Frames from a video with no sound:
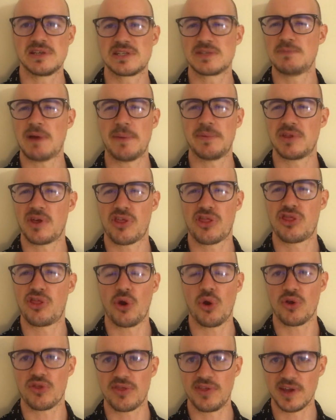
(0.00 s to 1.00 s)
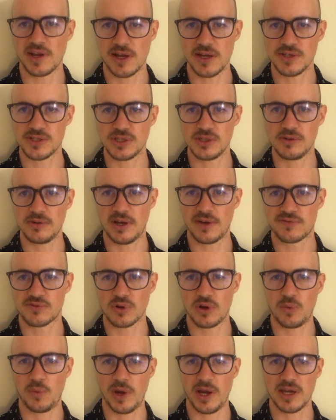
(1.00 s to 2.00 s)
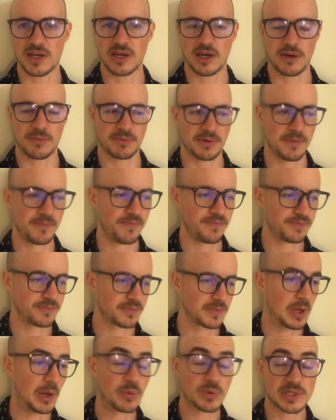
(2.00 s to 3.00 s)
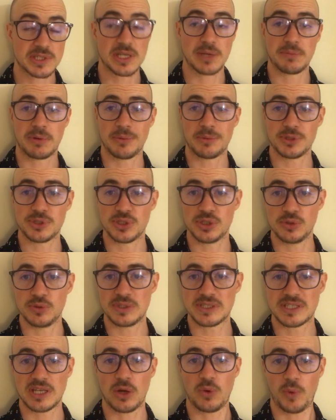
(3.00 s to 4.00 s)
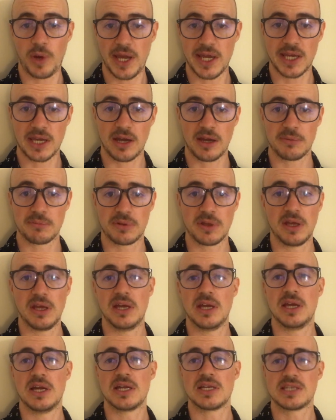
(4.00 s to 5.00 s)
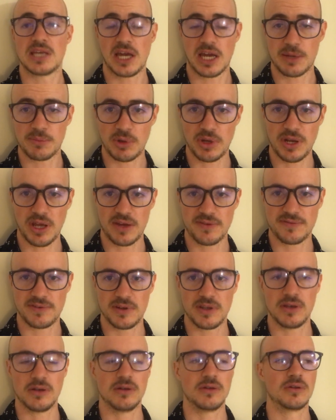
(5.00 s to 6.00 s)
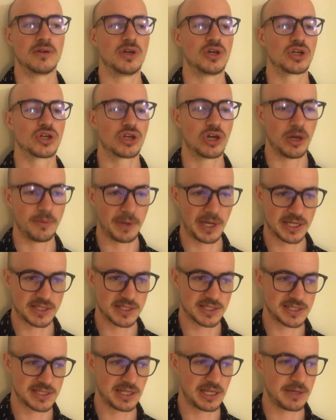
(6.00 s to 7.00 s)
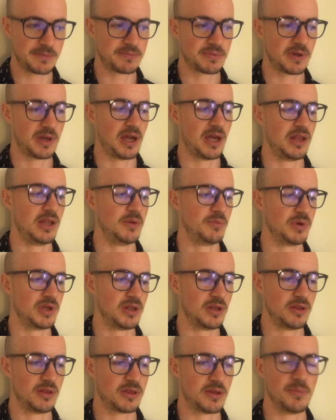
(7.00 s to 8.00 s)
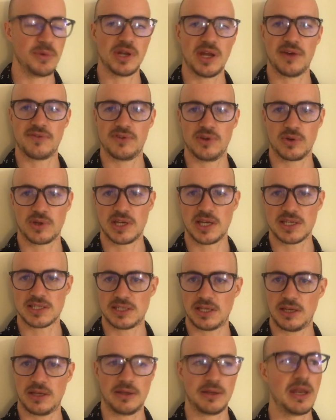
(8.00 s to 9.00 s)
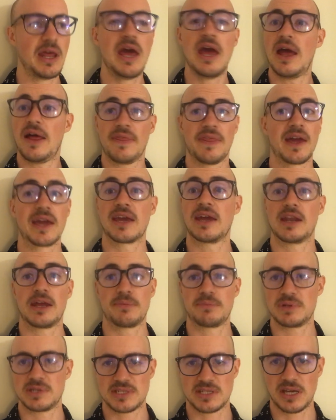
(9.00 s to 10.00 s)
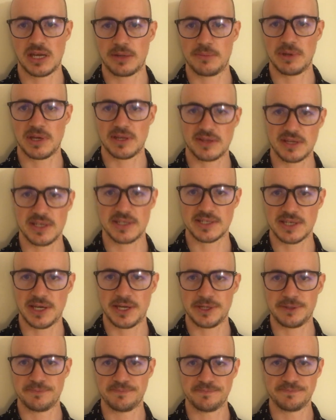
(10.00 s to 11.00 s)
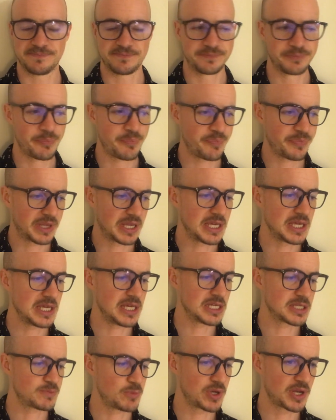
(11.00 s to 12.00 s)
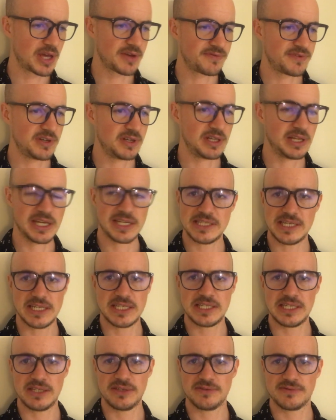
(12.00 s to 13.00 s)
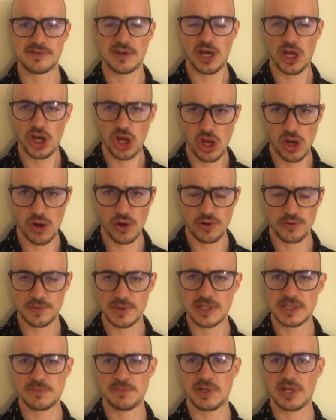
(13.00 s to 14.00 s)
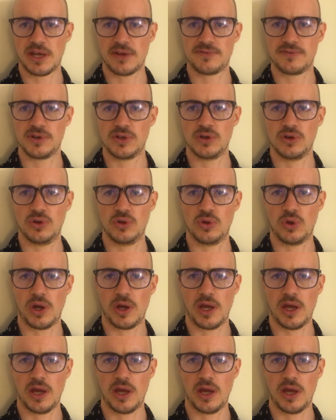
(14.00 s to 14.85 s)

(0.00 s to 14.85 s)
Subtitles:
maybe the third thing I do after I wake up. What some people do is they'll wake up, take a Modafinil, go back to sleep, and then when the Modafinil kicks in, they get up and start about their day. Is Modafinil addictive? No. Is Modafinil,